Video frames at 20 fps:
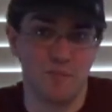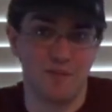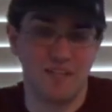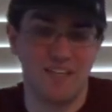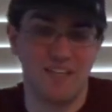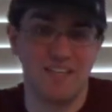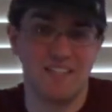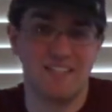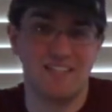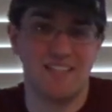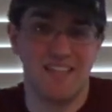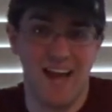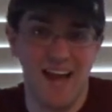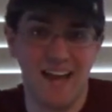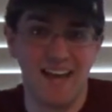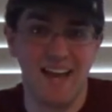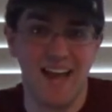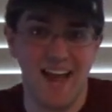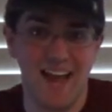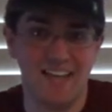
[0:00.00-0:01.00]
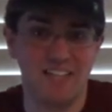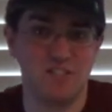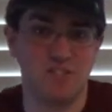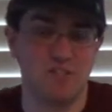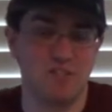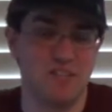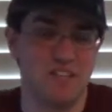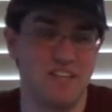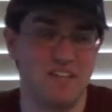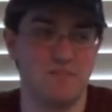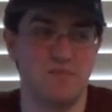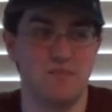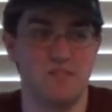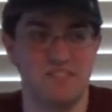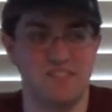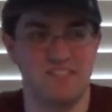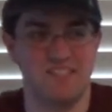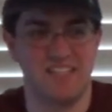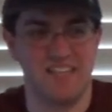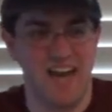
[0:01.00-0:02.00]
because that actually
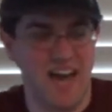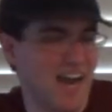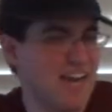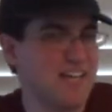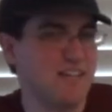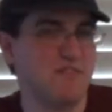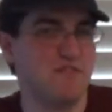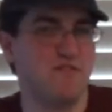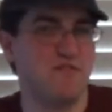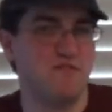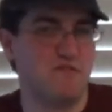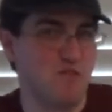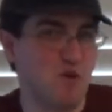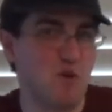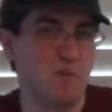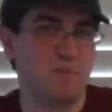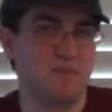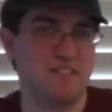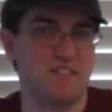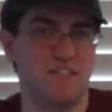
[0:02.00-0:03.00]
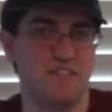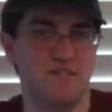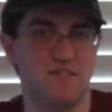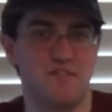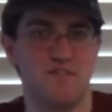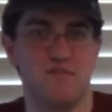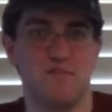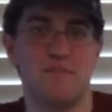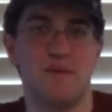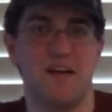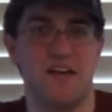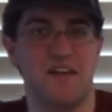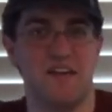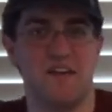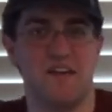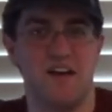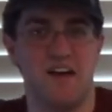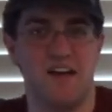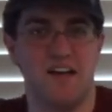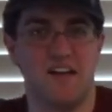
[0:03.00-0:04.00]
was kind of formative of
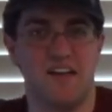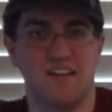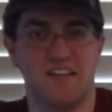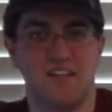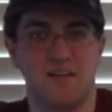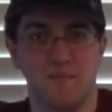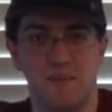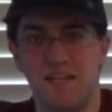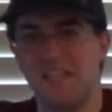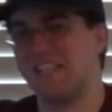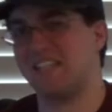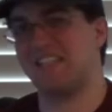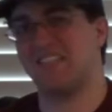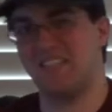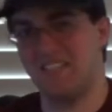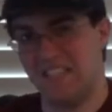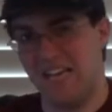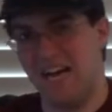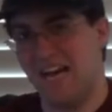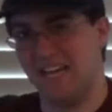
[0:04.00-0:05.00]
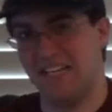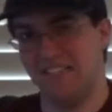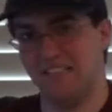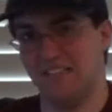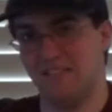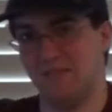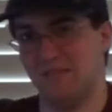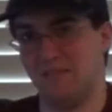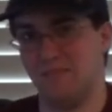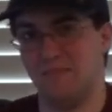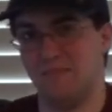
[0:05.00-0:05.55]
my comedic style.